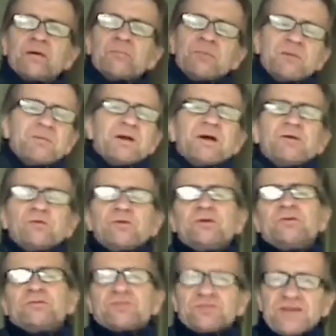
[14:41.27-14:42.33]
Maybe I don't
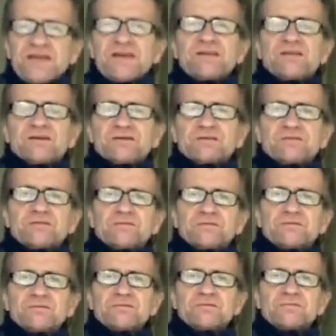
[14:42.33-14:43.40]
understand this.
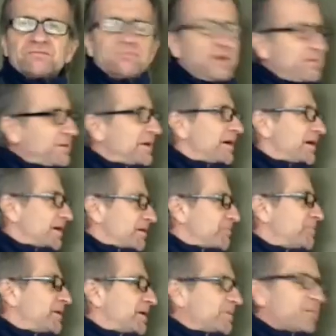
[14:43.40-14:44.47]
Maybe I am
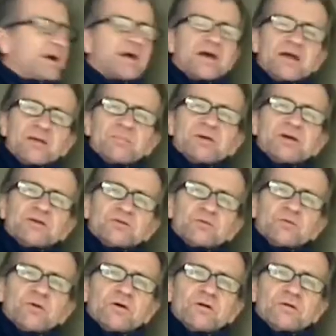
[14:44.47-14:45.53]
beating my head up against the
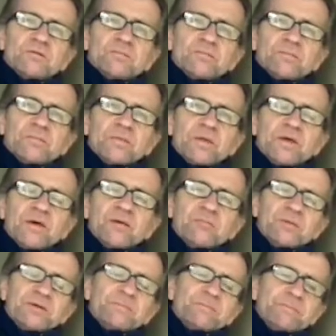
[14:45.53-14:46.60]
wall.
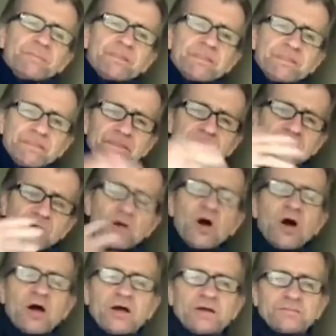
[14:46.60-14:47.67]
But
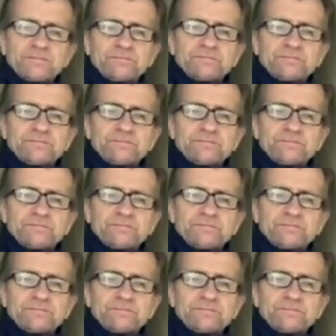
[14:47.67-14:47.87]
God,